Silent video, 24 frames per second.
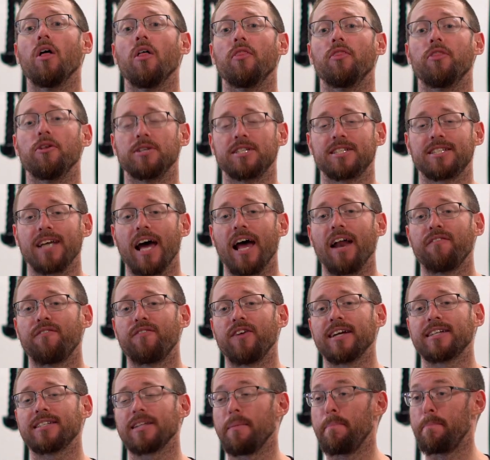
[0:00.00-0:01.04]
the side
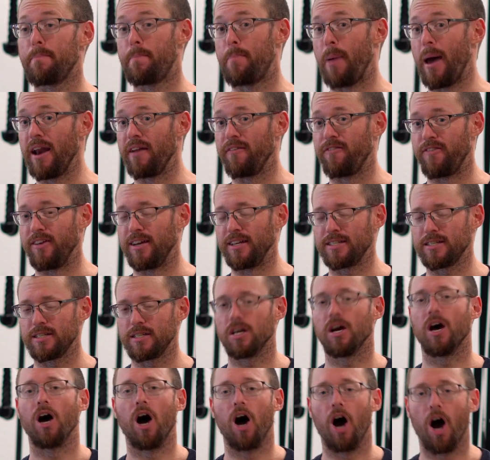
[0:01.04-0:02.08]
effects and benefits
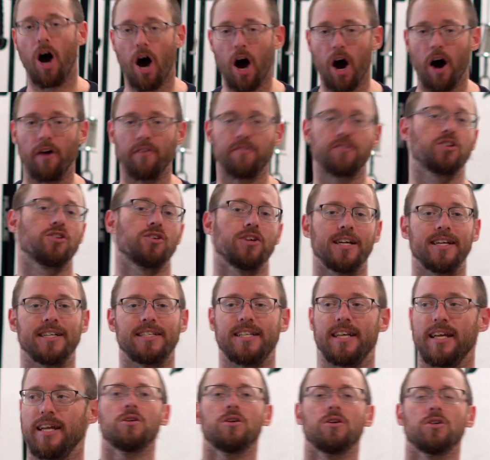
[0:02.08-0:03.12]
of
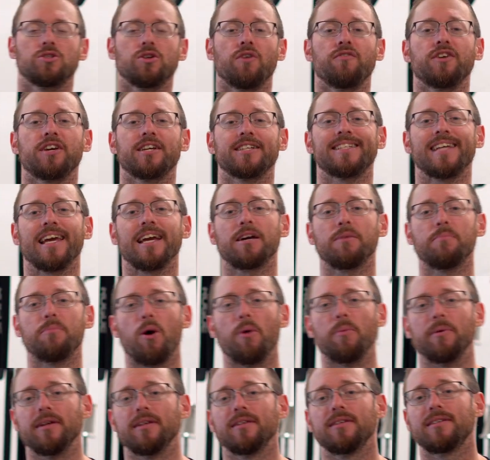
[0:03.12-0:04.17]
creatine. So if you could take a
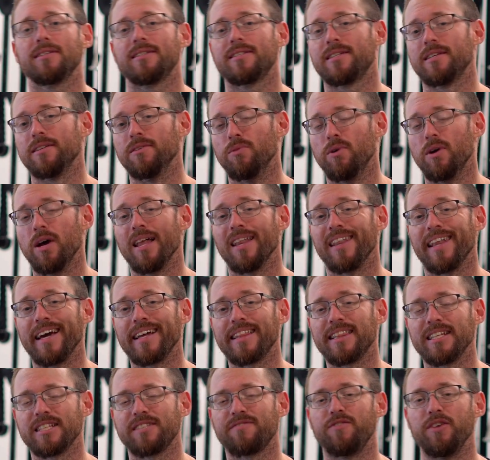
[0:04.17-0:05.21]
moment to
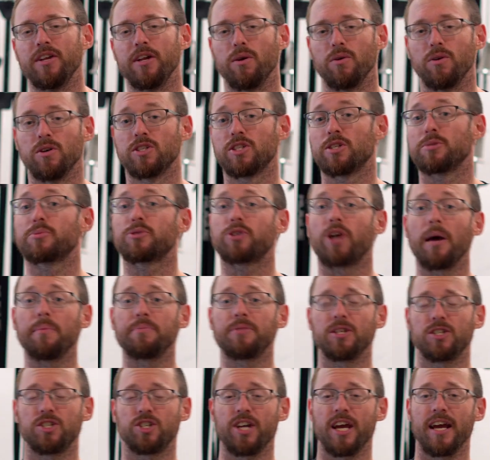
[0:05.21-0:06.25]
like this video, subscribe
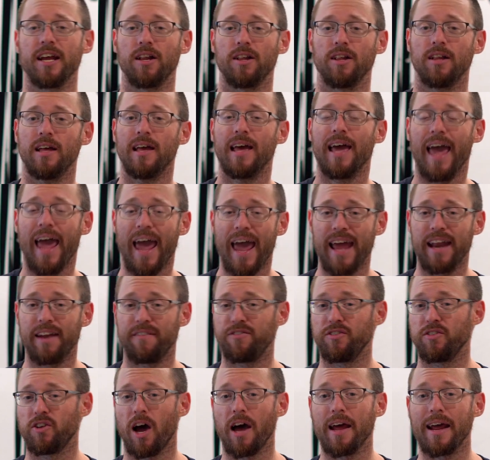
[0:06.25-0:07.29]
to the channel, and
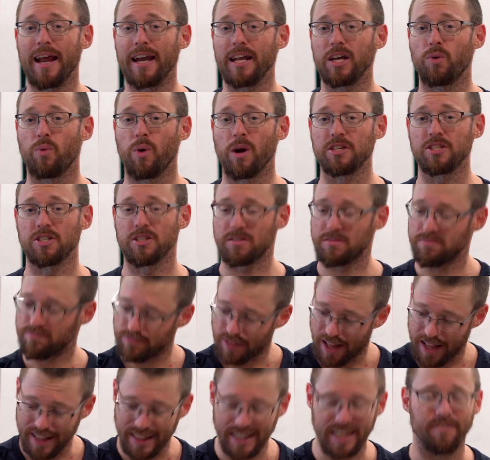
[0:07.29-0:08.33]
if you've got any questions,
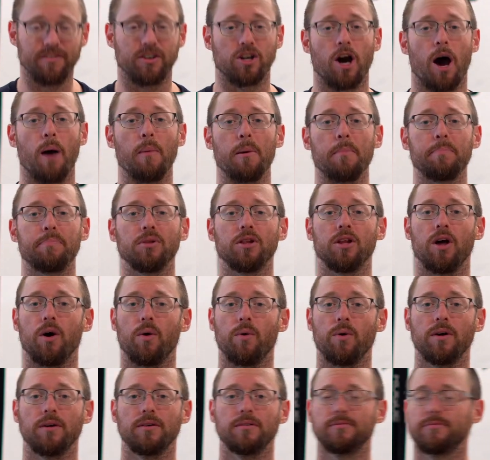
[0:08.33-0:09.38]
leave a comment
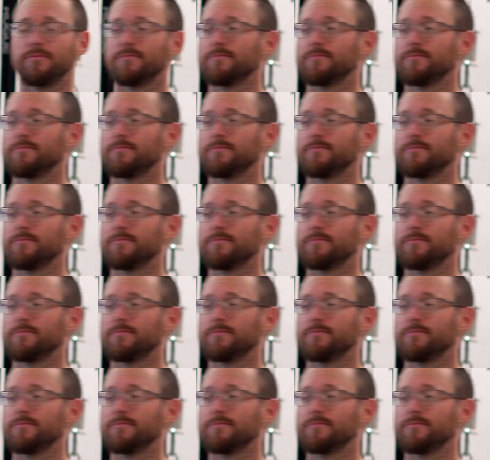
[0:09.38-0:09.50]
below.